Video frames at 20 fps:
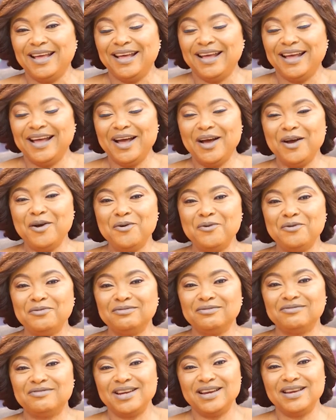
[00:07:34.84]
how
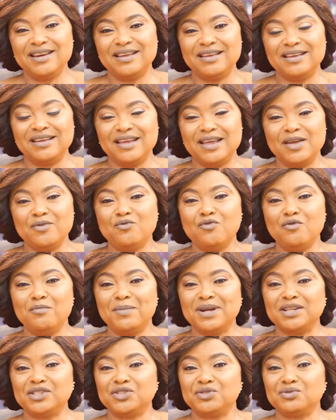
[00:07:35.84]
really a
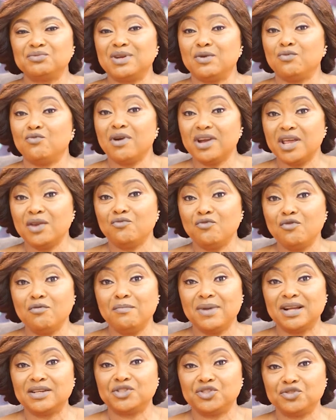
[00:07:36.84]
working
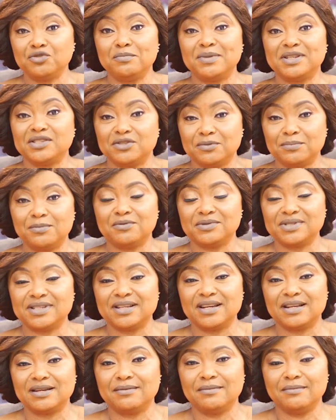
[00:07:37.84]
woman should be
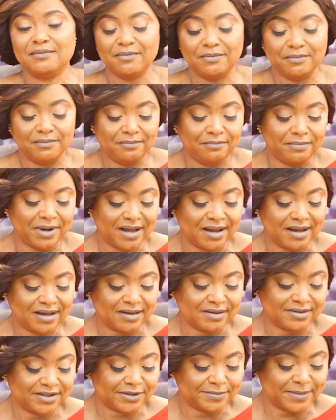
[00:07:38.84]
supported by her
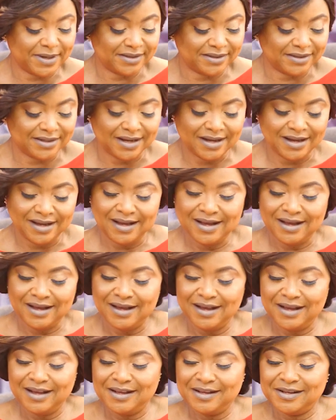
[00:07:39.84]
husband.
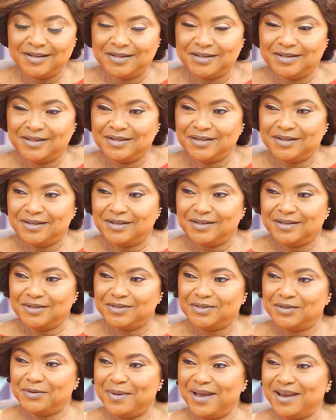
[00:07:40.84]

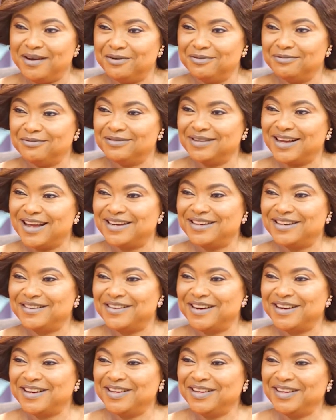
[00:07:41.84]
Zubairu
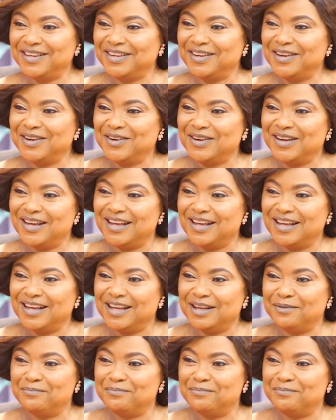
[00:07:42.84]
Kadiri, a